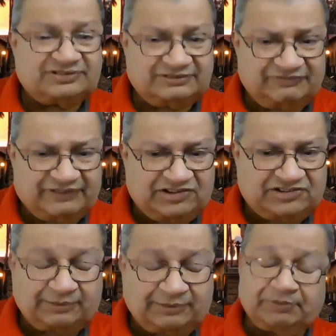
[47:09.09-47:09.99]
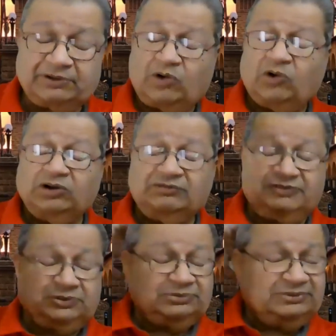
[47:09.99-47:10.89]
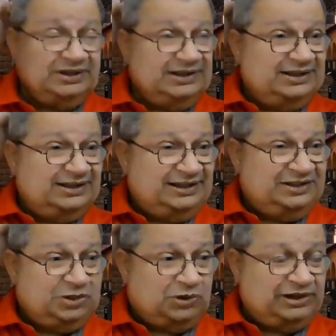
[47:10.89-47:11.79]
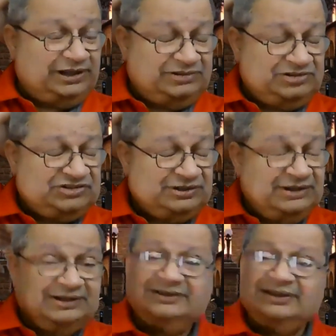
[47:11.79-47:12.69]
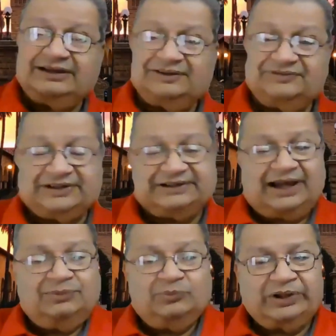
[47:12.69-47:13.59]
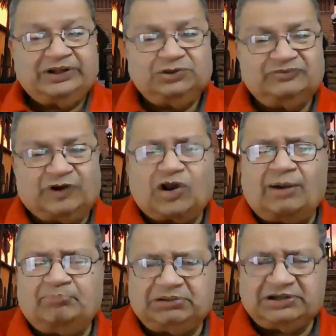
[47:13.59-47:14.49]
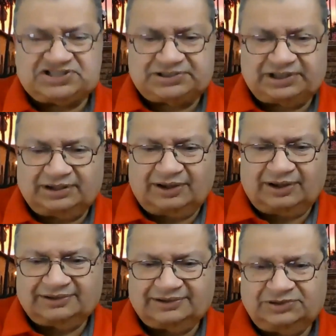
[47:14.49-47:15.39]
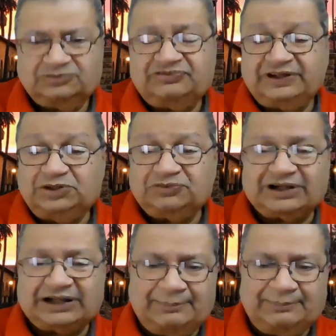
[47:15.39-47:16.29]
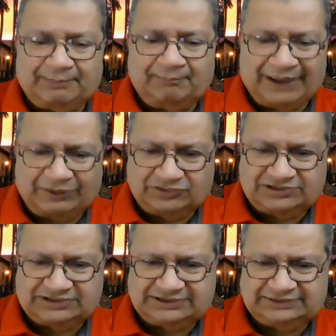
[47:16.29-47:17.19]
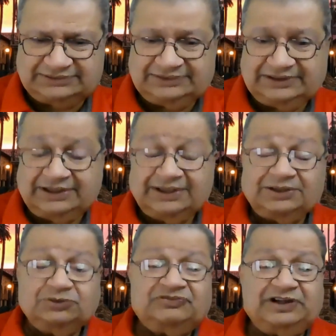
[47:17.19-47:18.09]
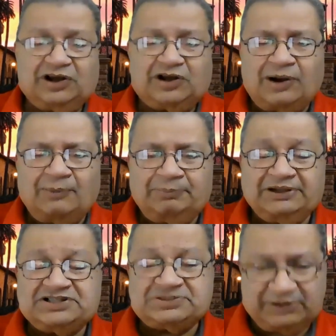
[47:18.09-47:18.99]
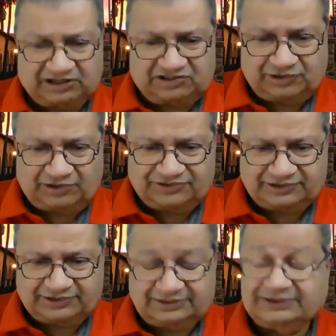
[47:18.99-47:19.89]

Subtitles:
Very simple. All of you in the audience, think of a time when you've accomplished a lot. You feel you've climbed a mountain. You feel accomplished but exhausted.